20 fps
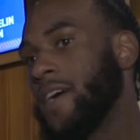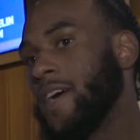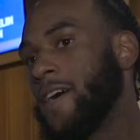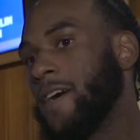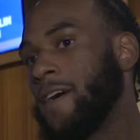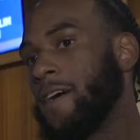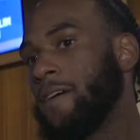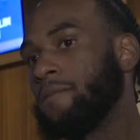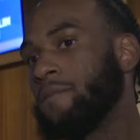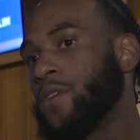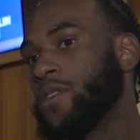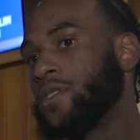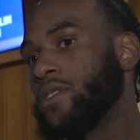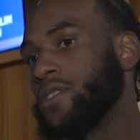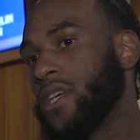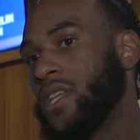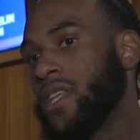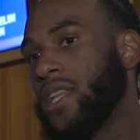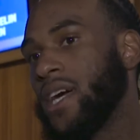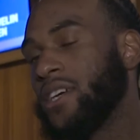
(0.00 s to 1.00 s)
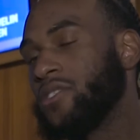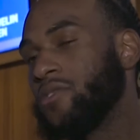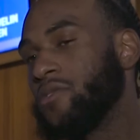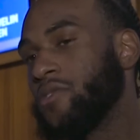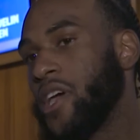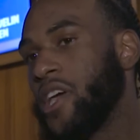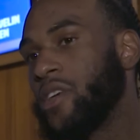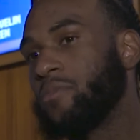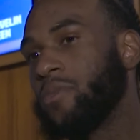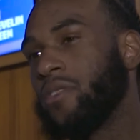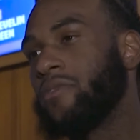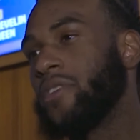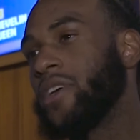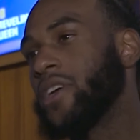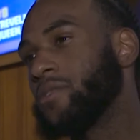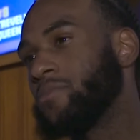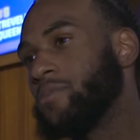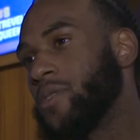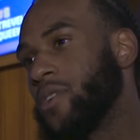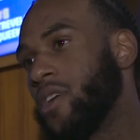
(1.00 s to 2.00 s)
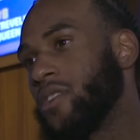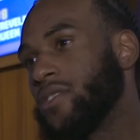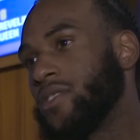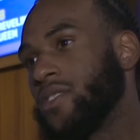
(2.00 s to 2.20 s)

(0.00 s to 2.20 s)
You know, you said the last two games, but I feel like it's been all